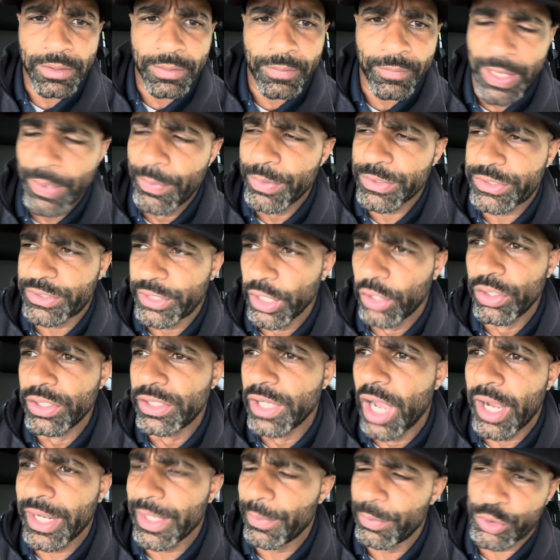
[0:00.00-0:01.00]
He was still
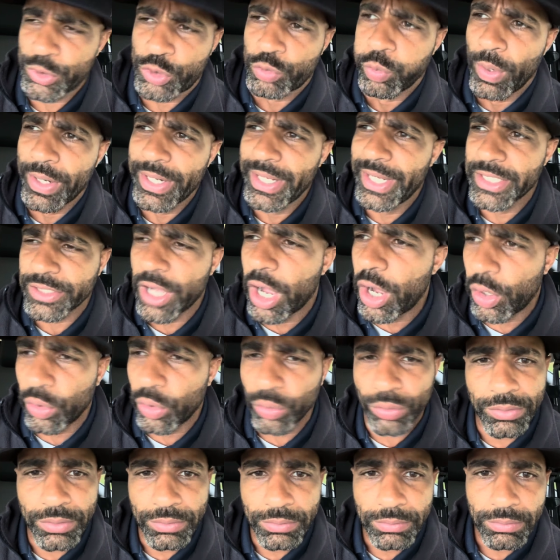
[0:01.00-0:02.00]
young. He was 20 years
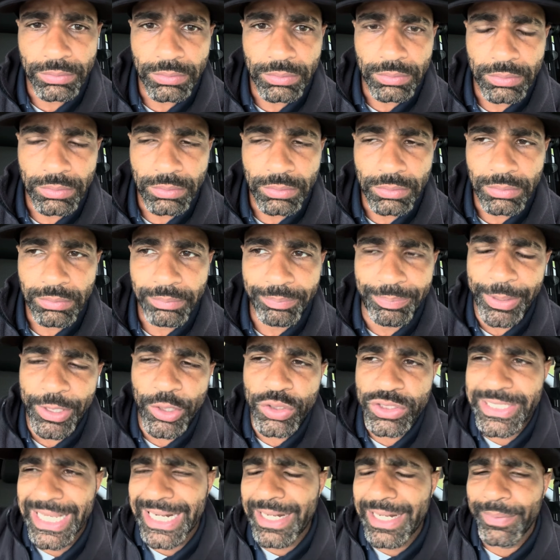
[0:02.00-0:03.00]
old. But
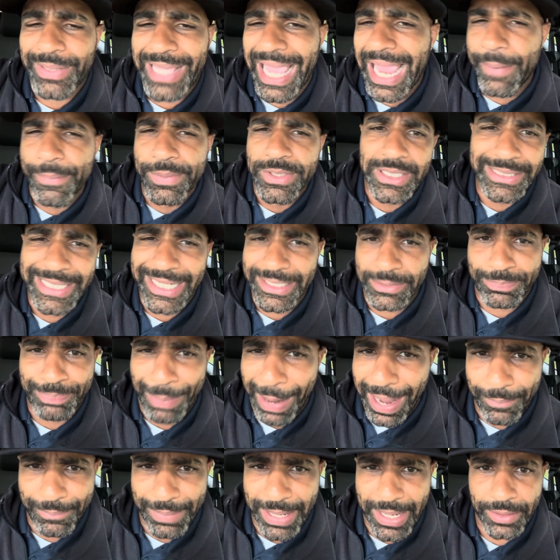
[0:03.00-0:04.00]
you said he came into the league as
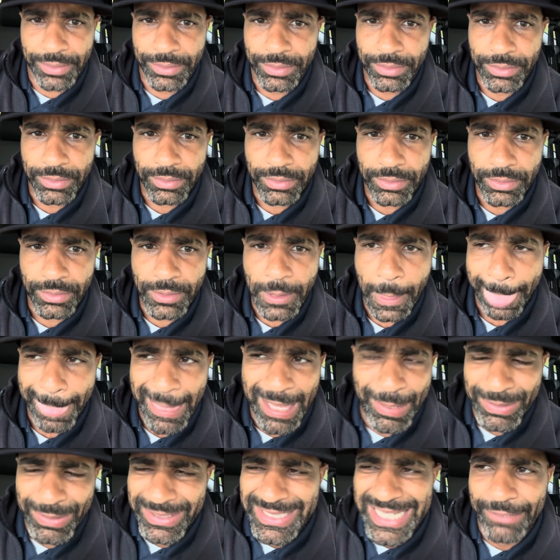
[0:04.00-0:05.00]
Batman.
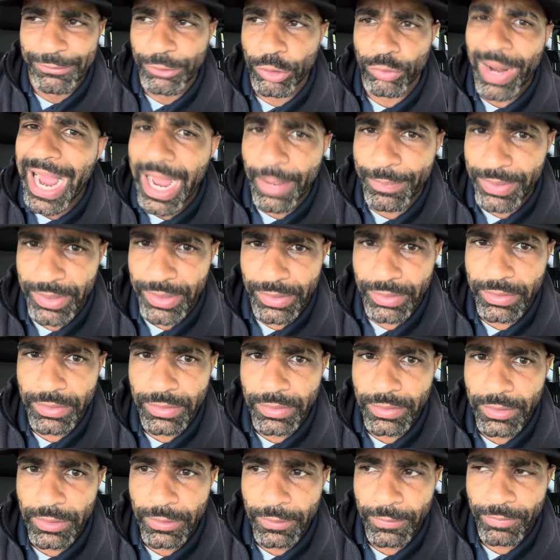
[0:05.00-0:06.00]
He was never Robin.
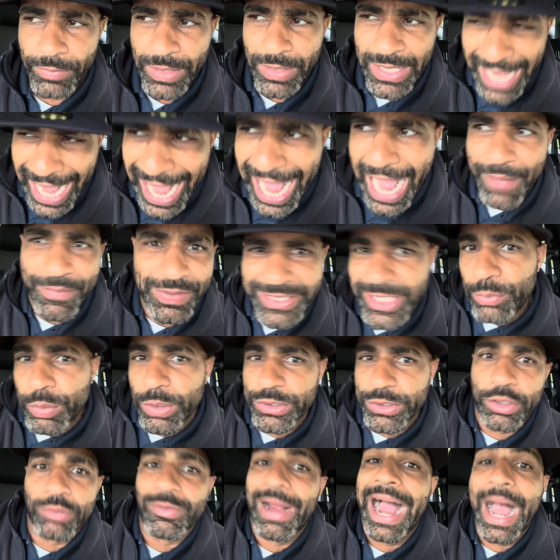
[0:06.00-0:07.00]
He obviously
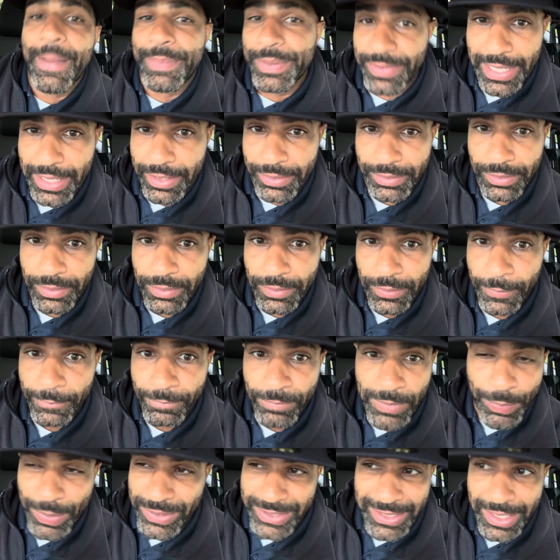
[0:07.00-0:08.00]
wasn't Robin then.
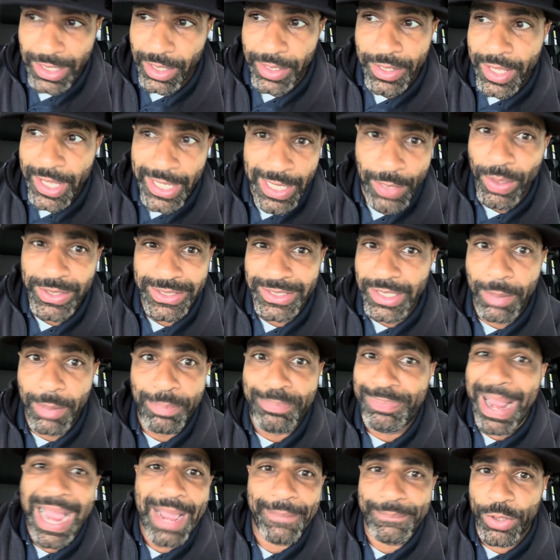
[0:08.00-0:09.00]
He wasn't a he wasn't a
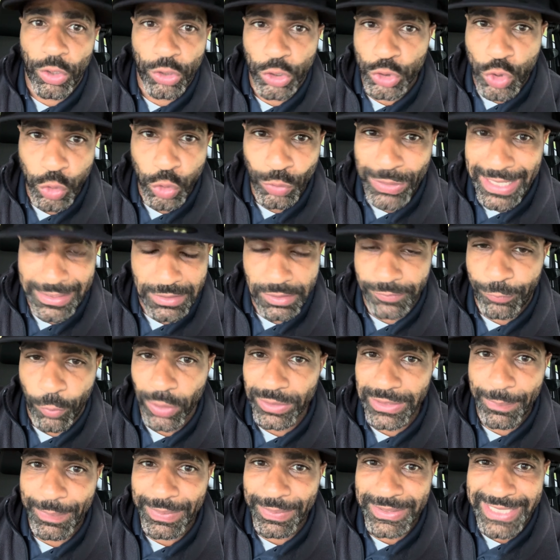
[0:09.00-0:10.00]
Batman on the 2004
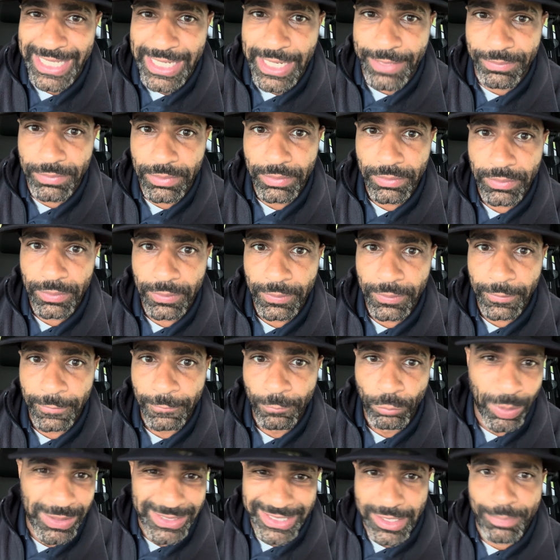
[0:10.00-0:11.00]
Olympic team.
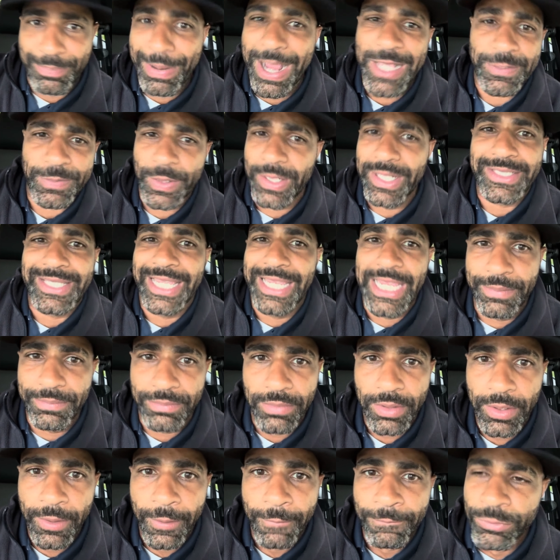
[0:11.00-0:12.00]
Was he the best on the team?
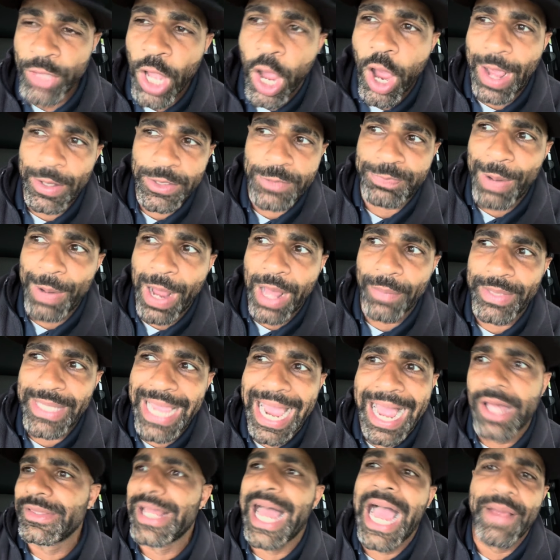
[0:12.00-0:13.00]
No, I was probably
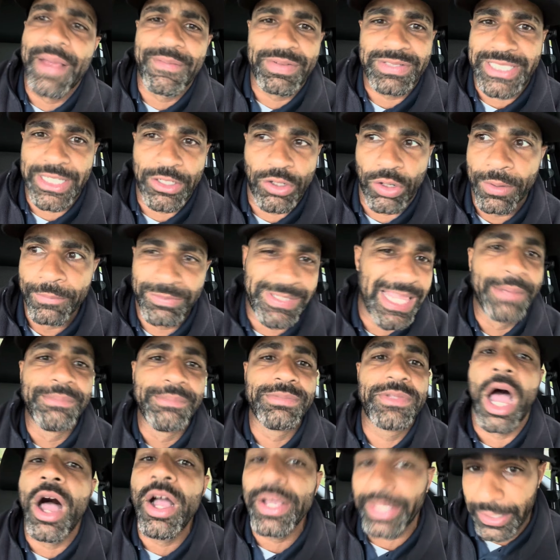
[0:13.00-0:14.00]
Allen Iverson or Tim
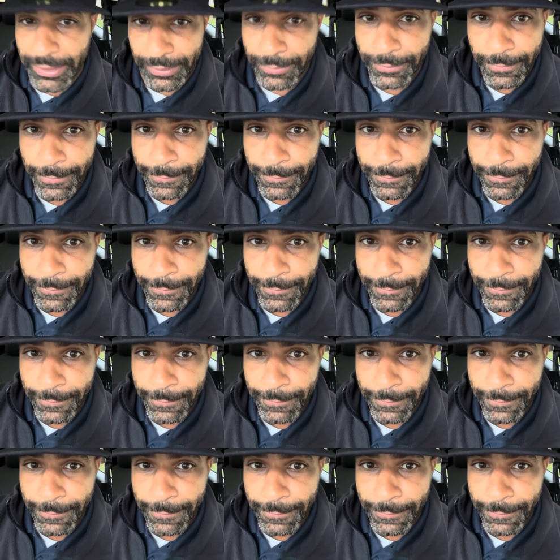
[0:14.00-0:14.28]
Duncan.